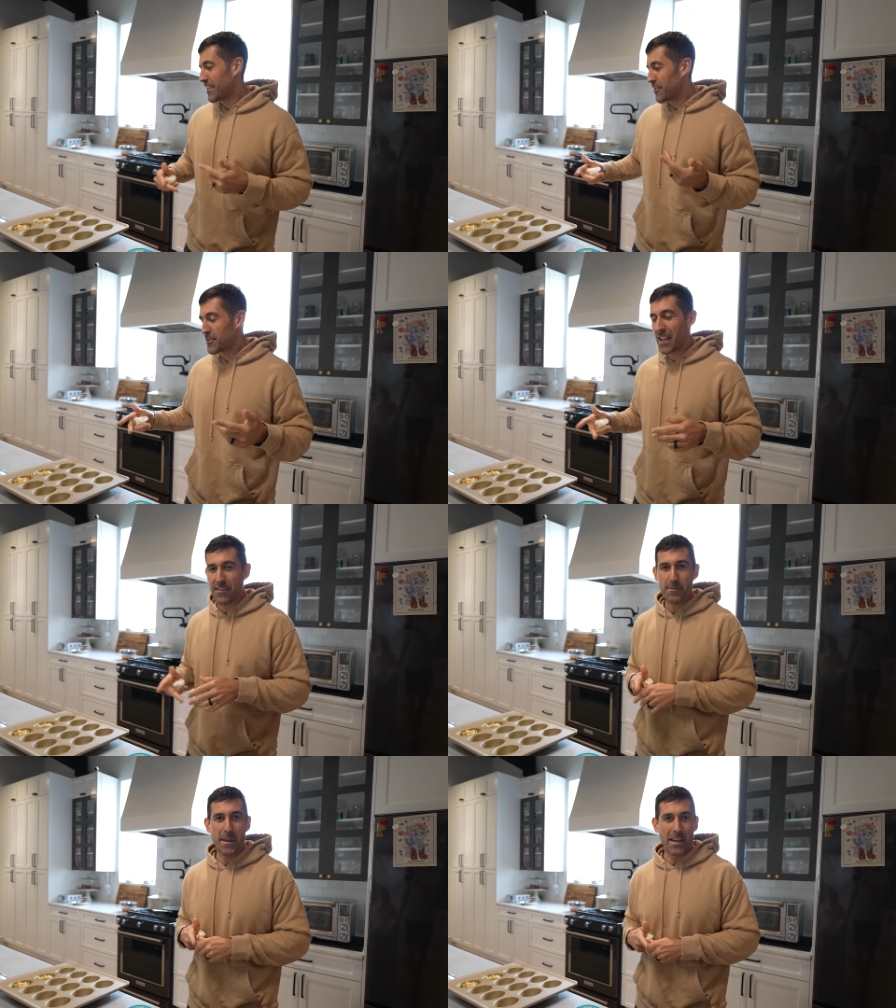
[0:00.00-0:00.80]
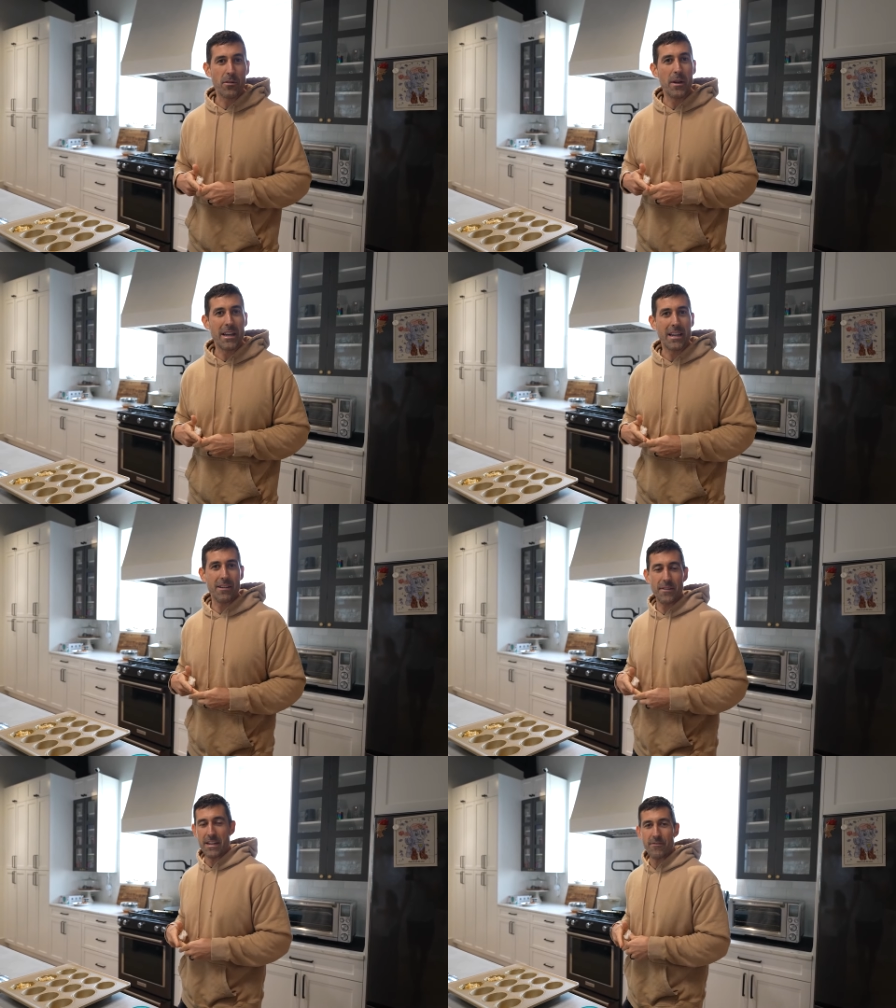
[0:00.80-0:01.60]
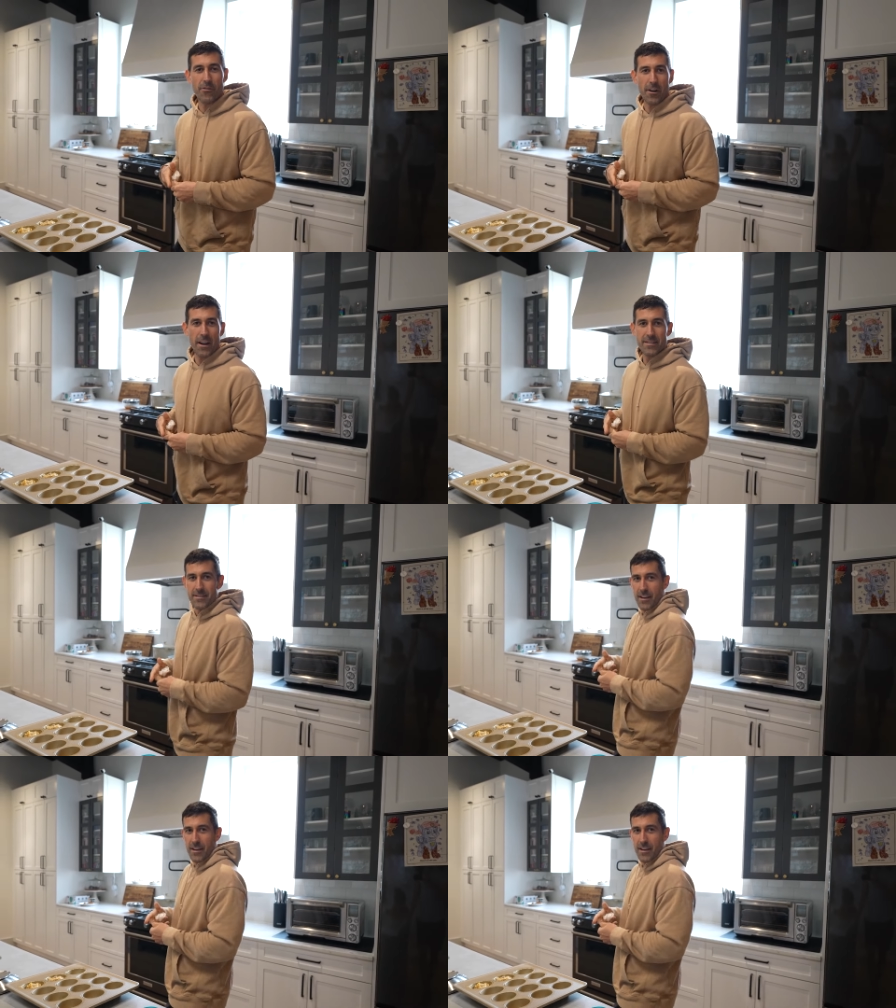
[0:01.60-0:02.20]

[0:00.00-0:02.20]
Usually have to be like quick and convenient for us.